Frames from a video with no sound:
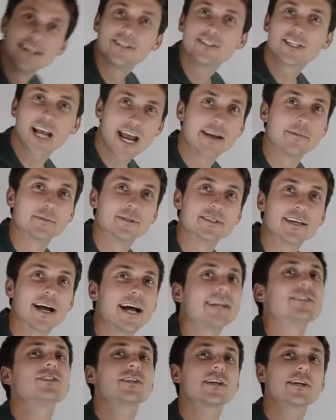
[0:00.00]
James,
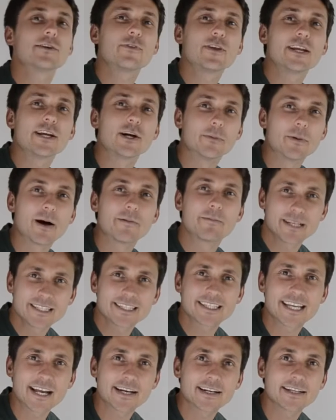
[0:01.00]
I just saw your video about
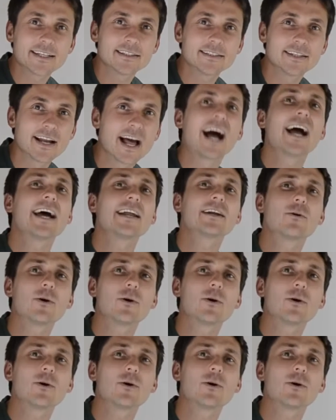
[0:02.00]
basic editing. I had a